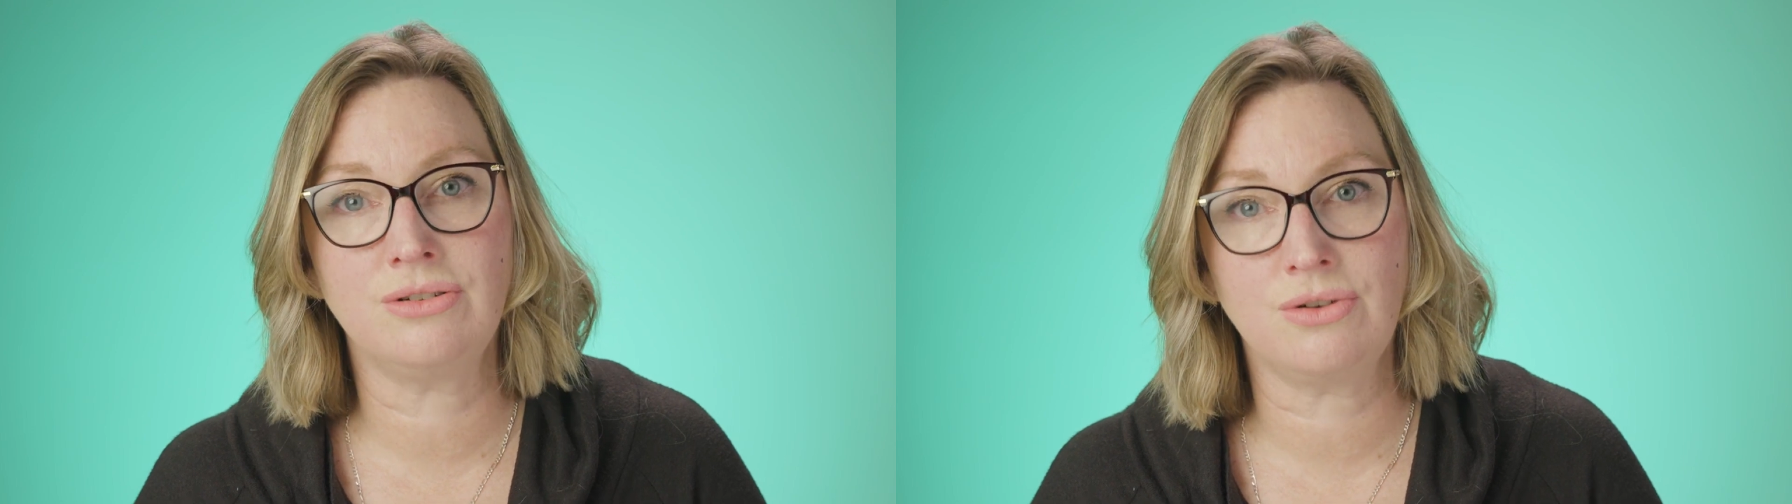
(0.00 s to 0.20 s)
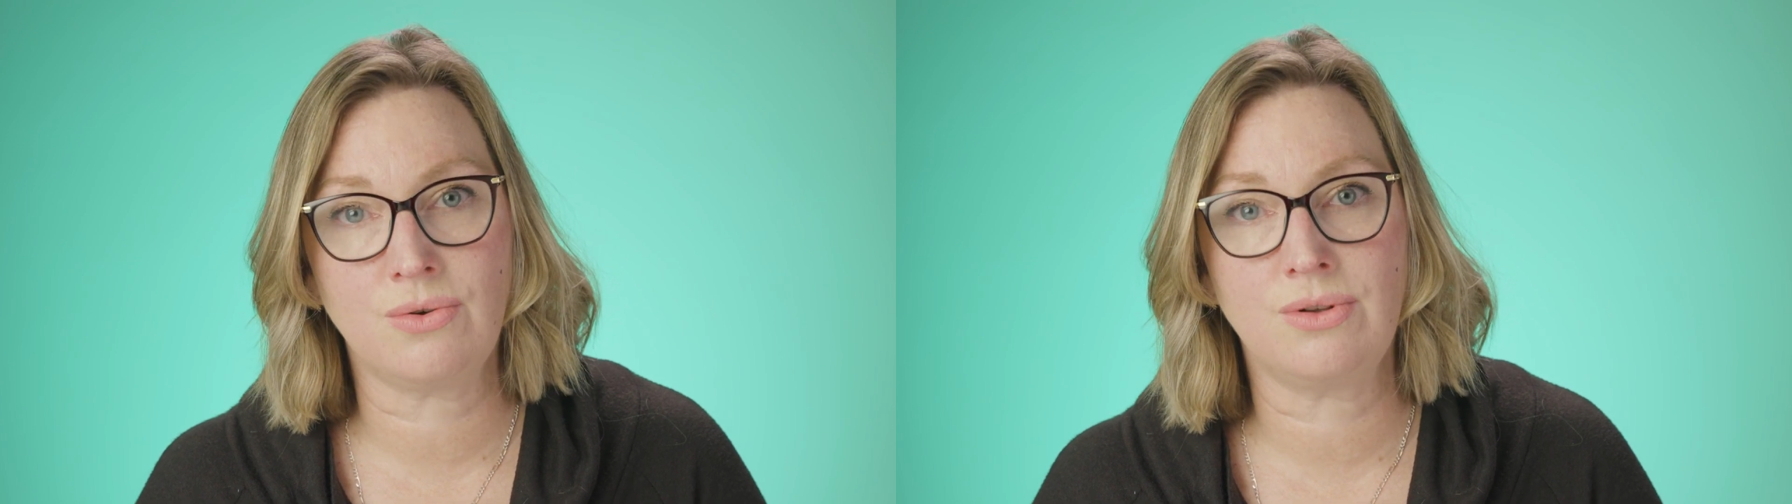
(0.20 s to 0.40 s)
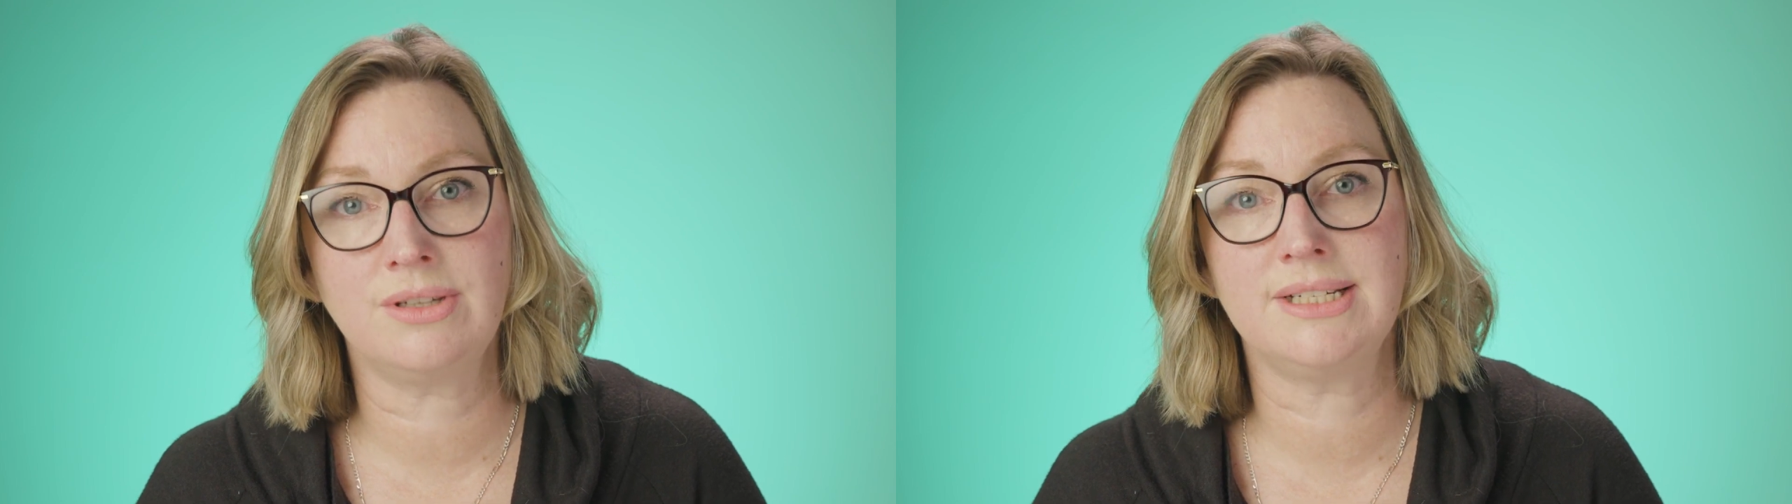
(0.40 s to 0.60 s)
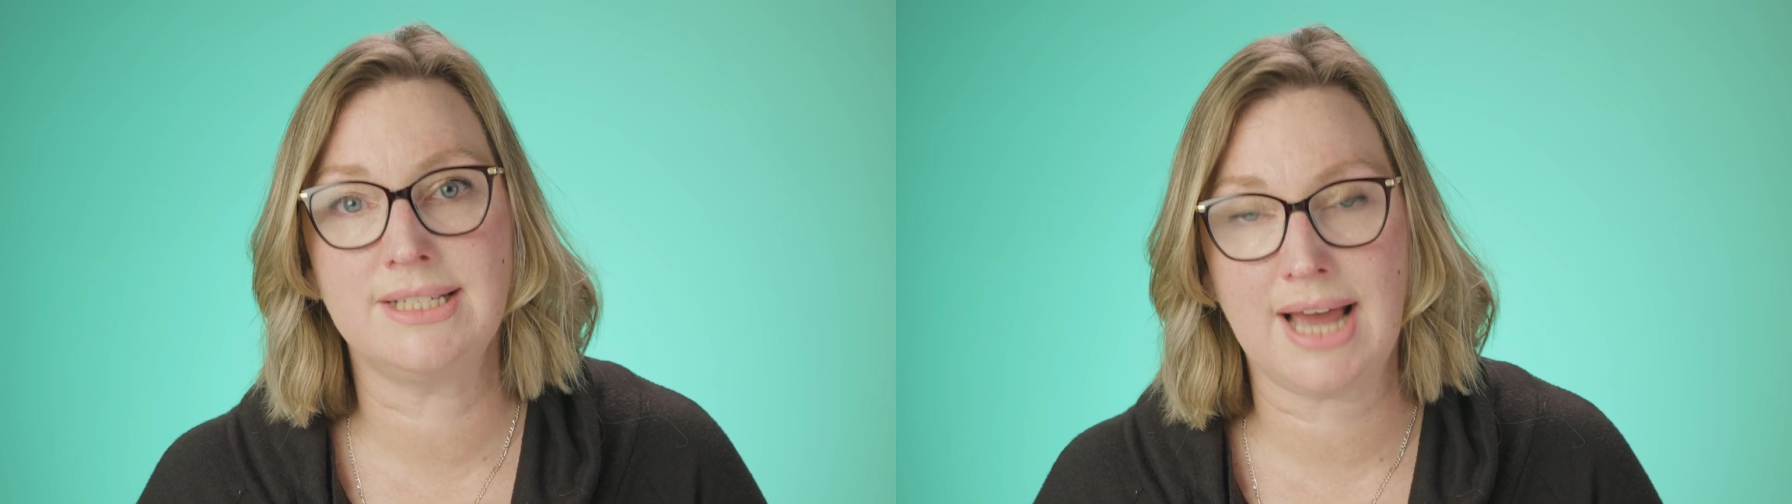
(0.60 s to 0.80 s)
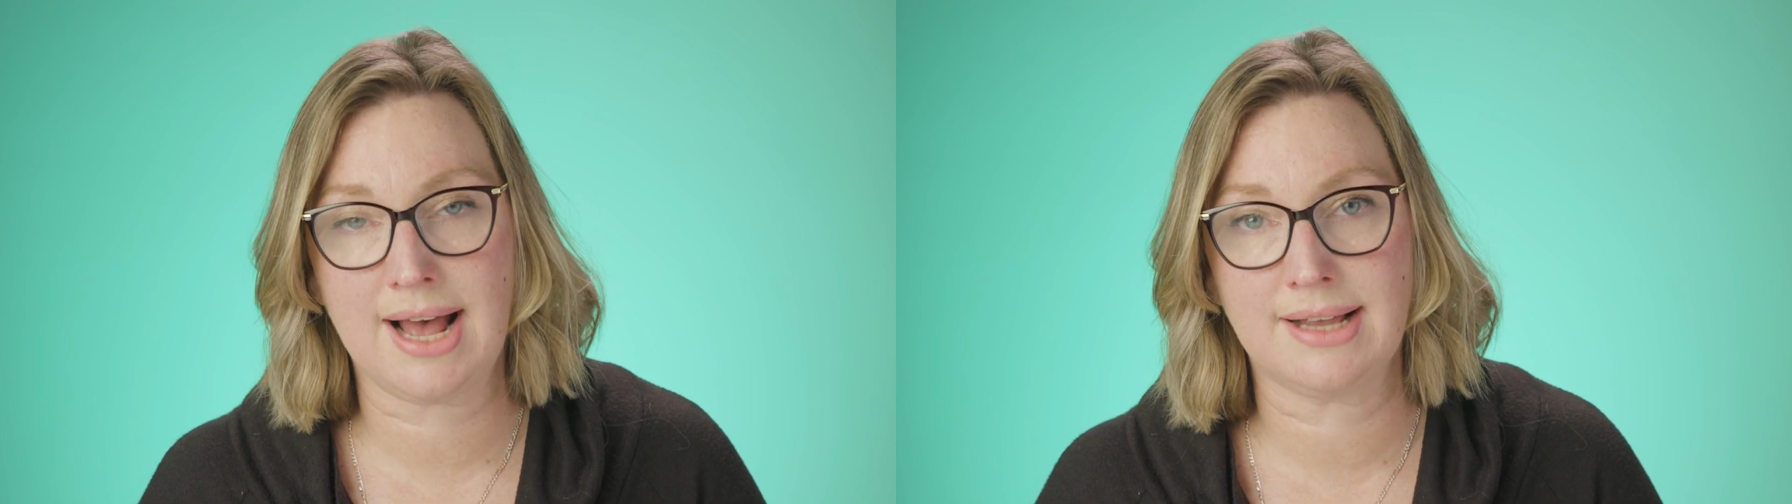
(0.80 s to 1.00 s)
goals and
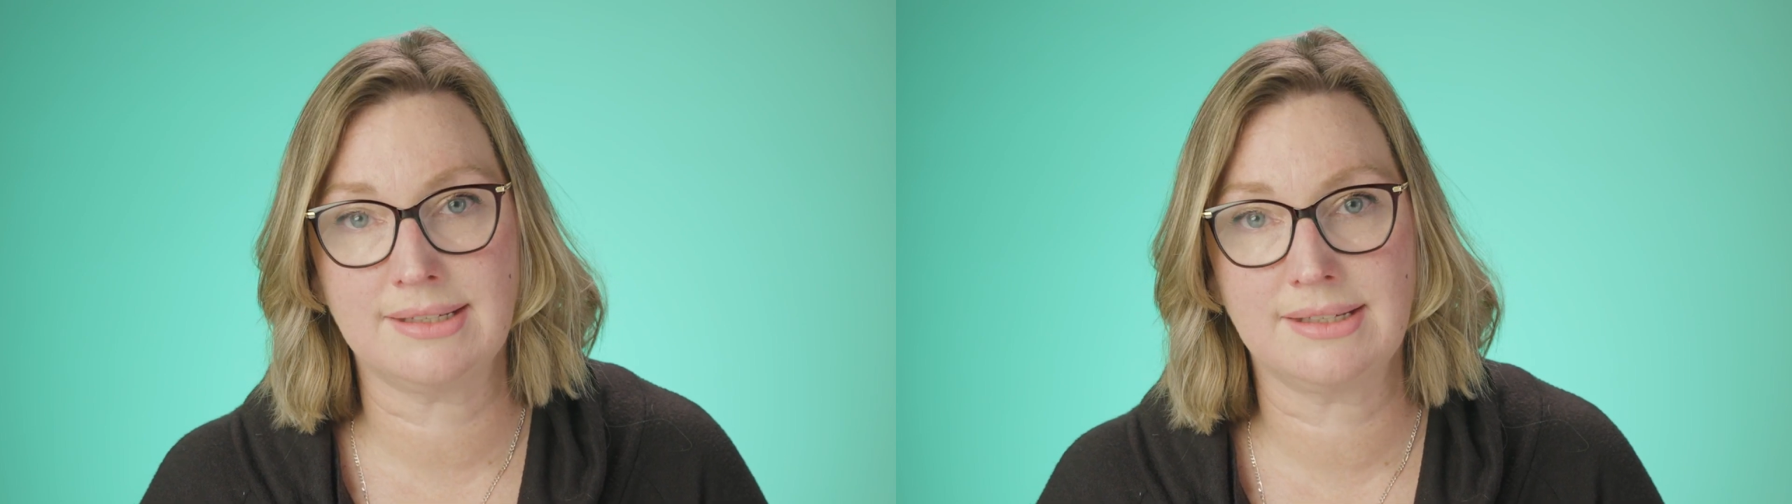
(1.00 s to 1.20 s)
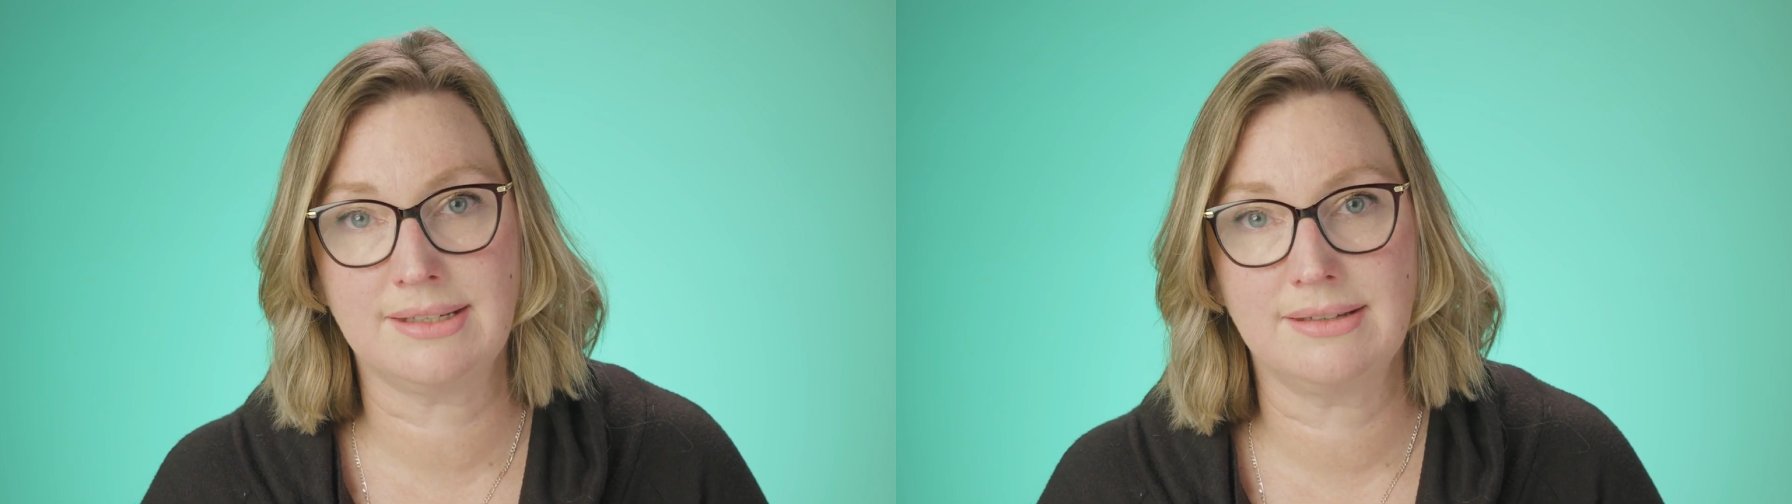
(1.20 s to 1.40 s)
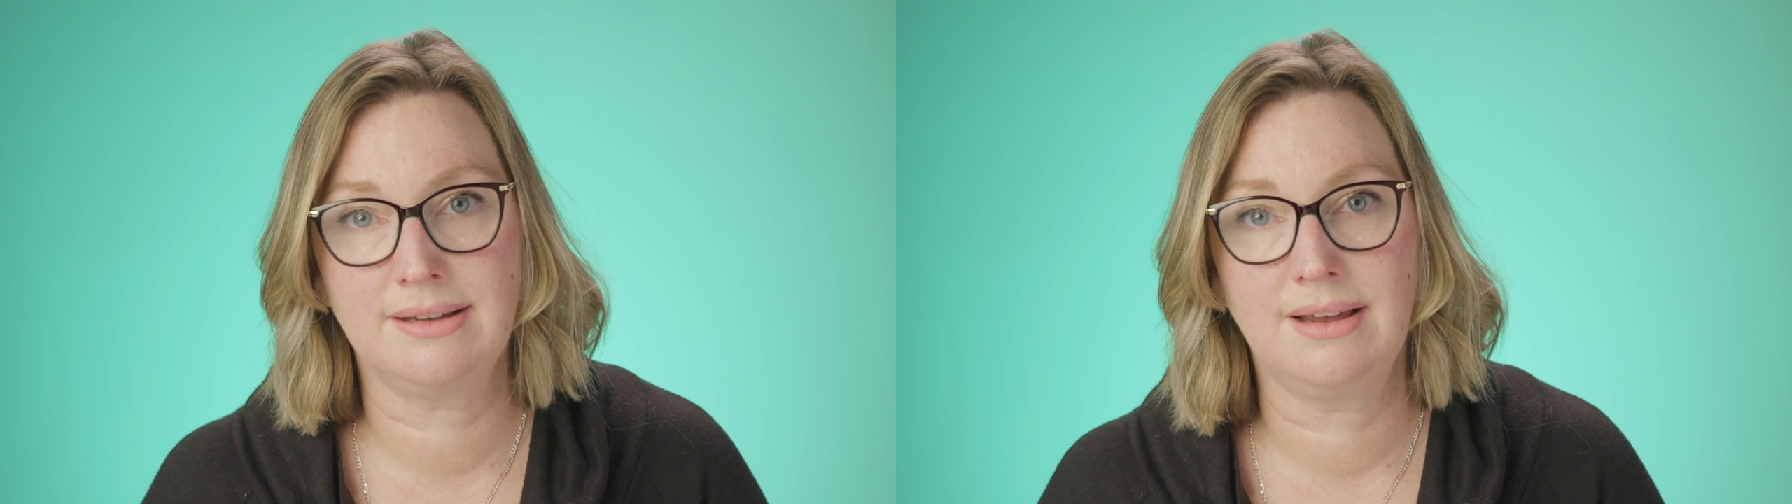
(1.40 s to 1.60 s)
tasks.